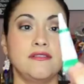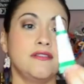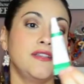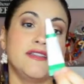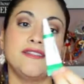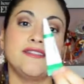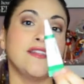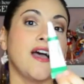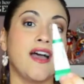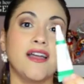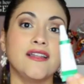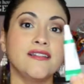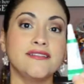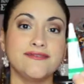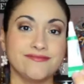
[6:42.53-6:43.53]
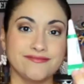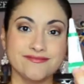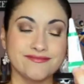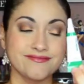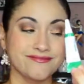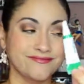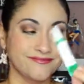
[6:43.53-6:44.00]
It's not.
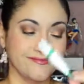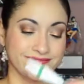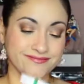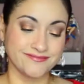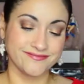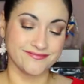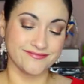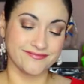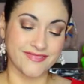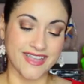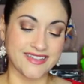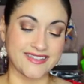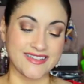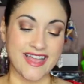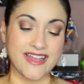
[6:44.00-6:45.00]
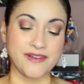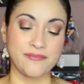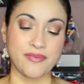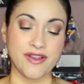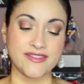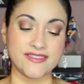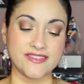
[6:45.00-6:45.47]
It's not
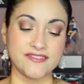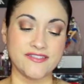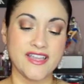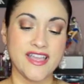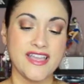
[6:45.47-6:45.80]
impressive.